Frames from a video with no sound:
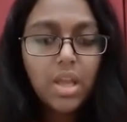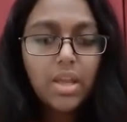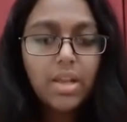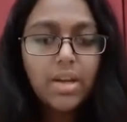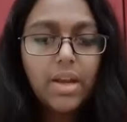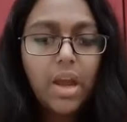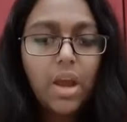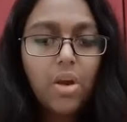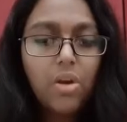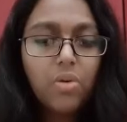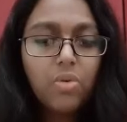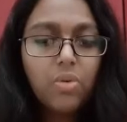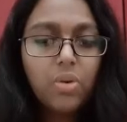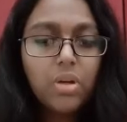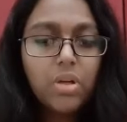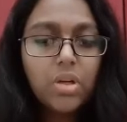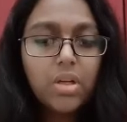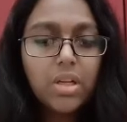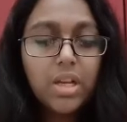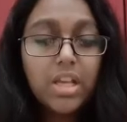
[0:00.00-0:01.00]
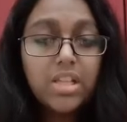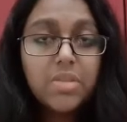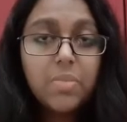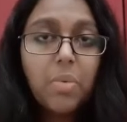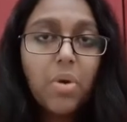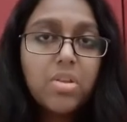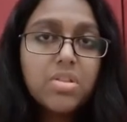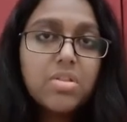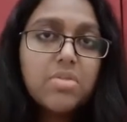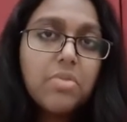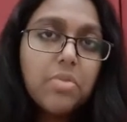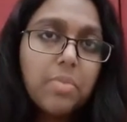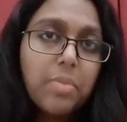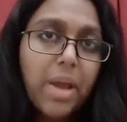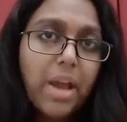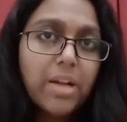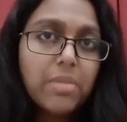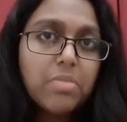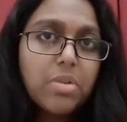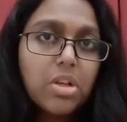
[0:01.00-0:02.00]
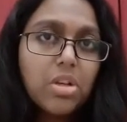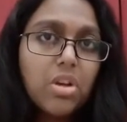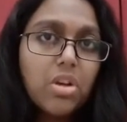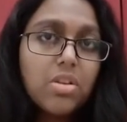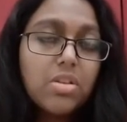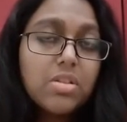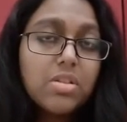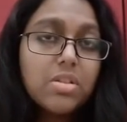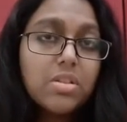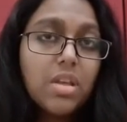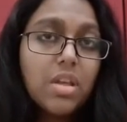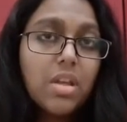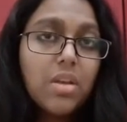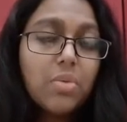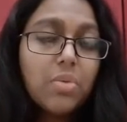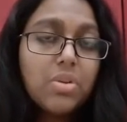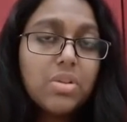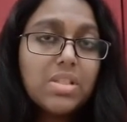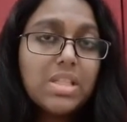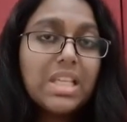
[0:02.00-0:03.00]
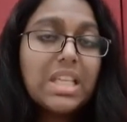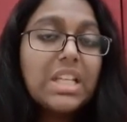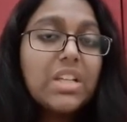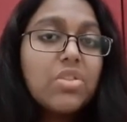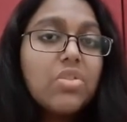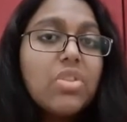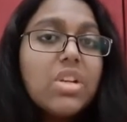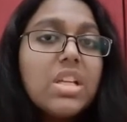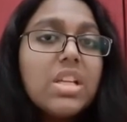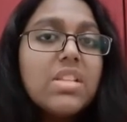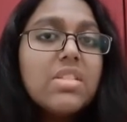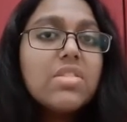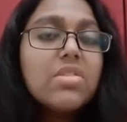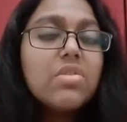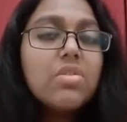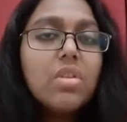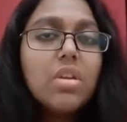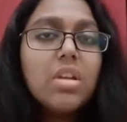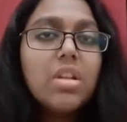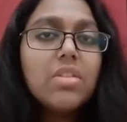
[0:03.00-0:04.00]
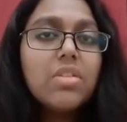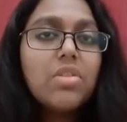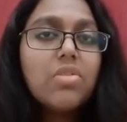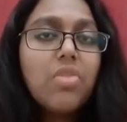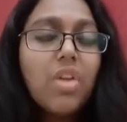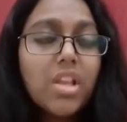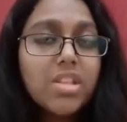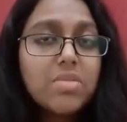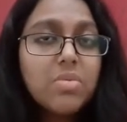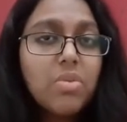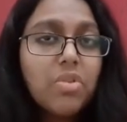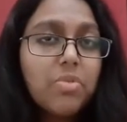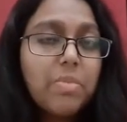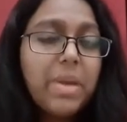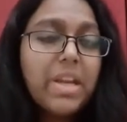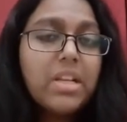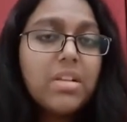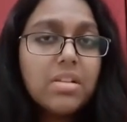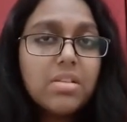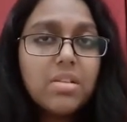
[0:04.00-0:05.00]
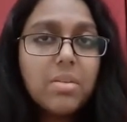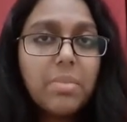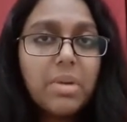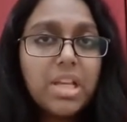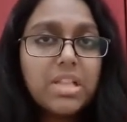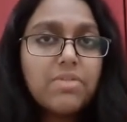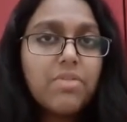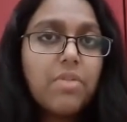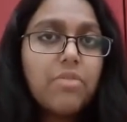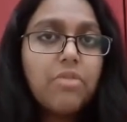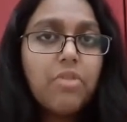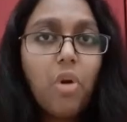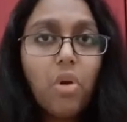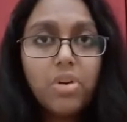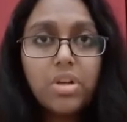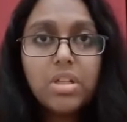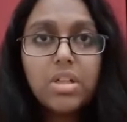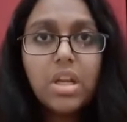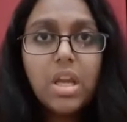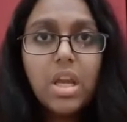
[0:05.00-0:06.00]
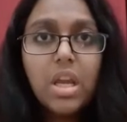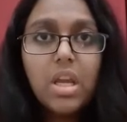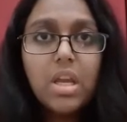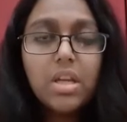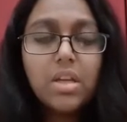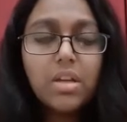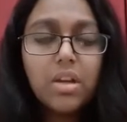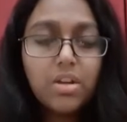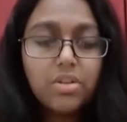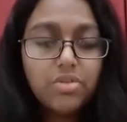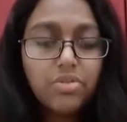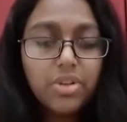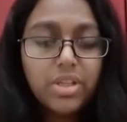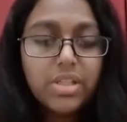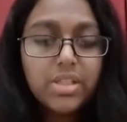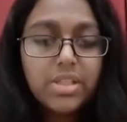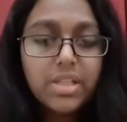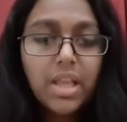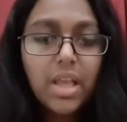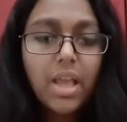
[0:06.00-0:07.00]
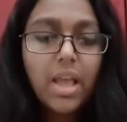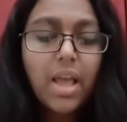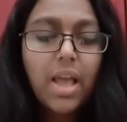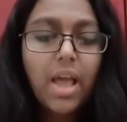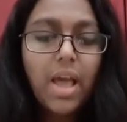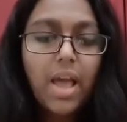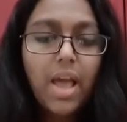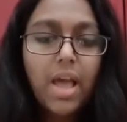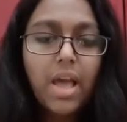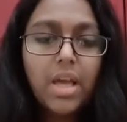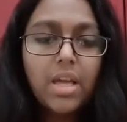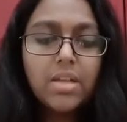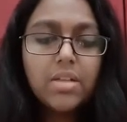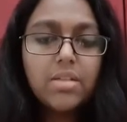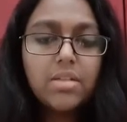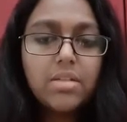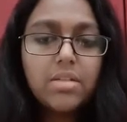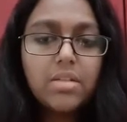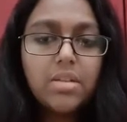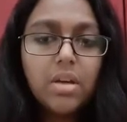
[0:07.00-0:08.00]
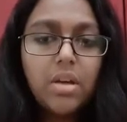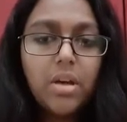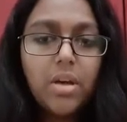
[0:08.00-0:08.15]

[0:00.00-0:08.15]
Now, it has a positive impact because there was increased in the transport of medical supplies from foreign countries, and